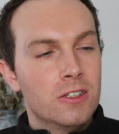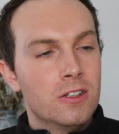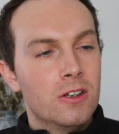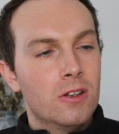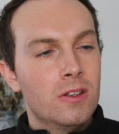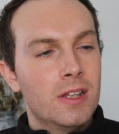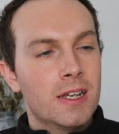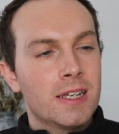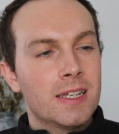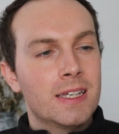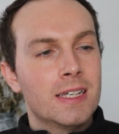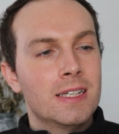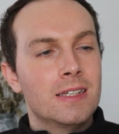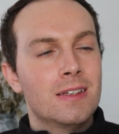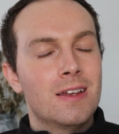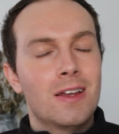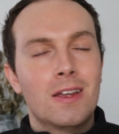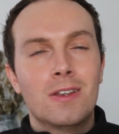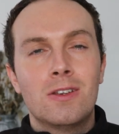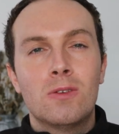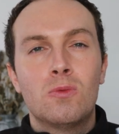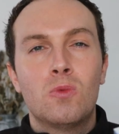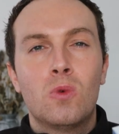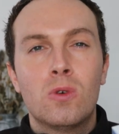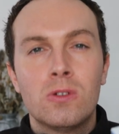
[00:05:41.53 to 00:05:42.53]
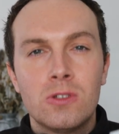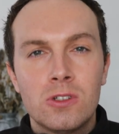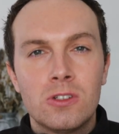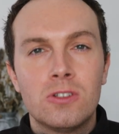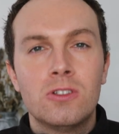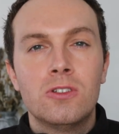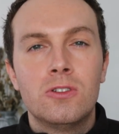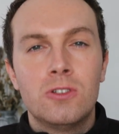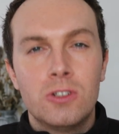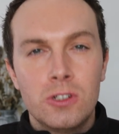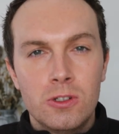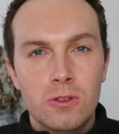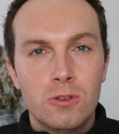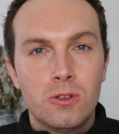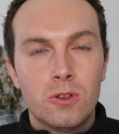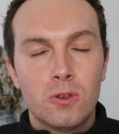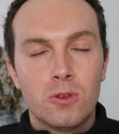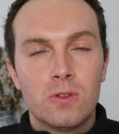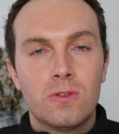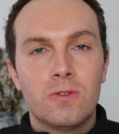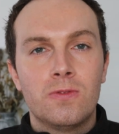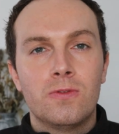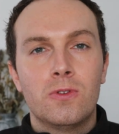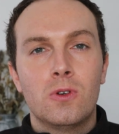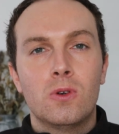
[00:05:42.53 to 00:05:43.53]
You know, like it wants to do
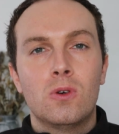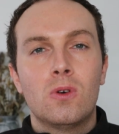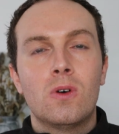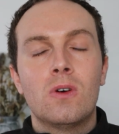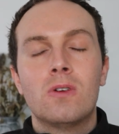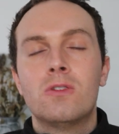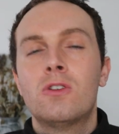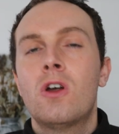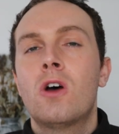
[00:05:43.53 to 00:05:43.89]
good for